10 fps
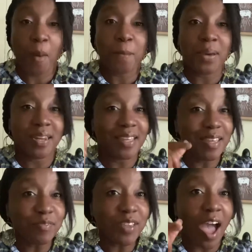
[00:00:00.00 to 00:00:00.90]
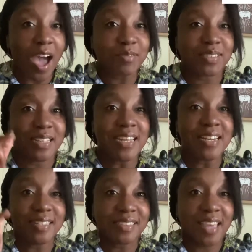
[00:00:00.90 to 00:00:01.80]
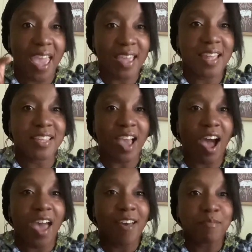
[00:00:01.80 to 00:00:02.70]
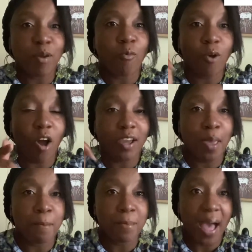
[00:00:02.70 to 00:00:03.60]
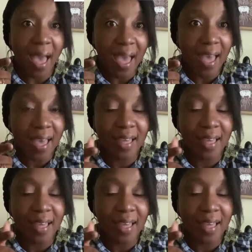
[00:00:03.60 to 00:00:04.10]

But if y'all have seen this cake and y'all have been walking by,